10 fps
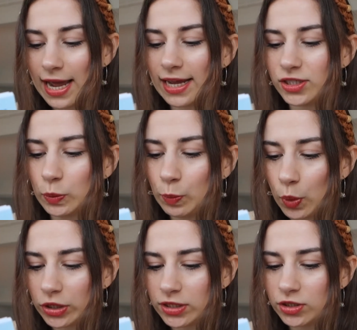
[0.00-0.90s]
It's
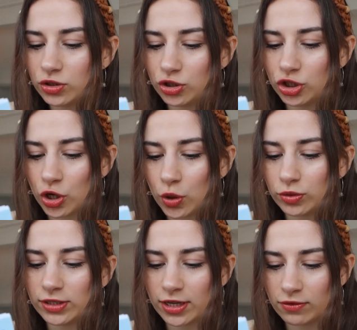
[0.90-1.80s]
important to show
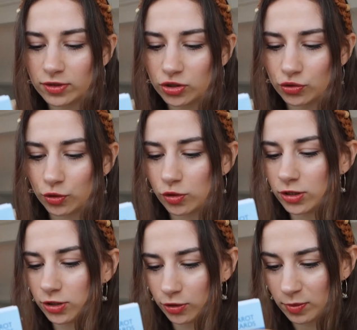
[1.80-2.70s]
self-control,
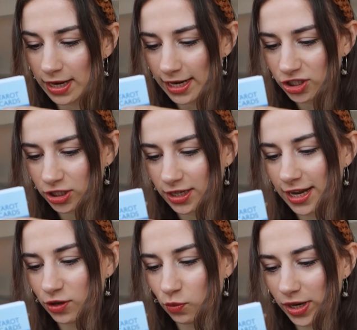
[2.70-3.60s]
determination,
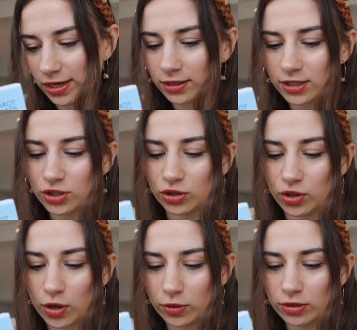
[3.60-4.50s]
and the willingness to
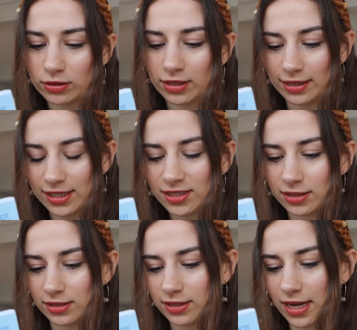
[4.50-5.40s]
go the
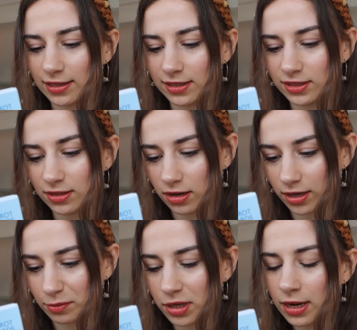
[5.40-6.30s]
distance at this
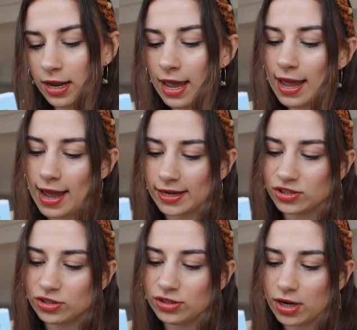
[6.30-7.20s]
time.
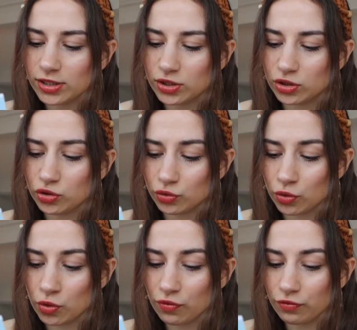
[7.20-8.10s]
Exercise
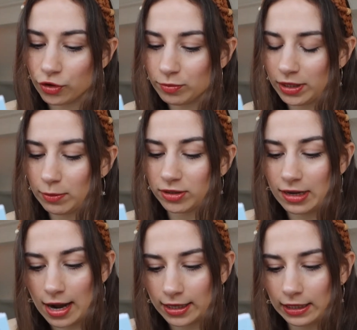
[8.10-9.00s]
control firmly but
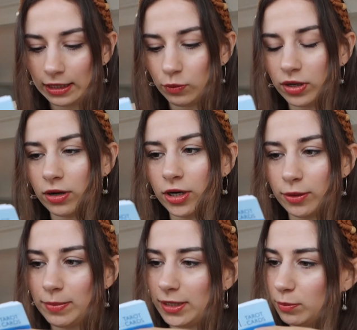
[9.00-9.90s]
kindly with
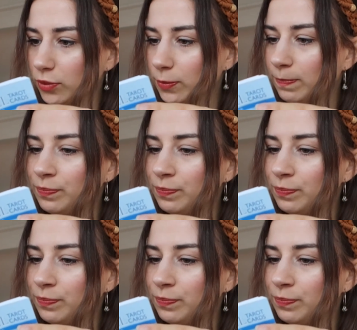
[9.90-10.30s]
other people.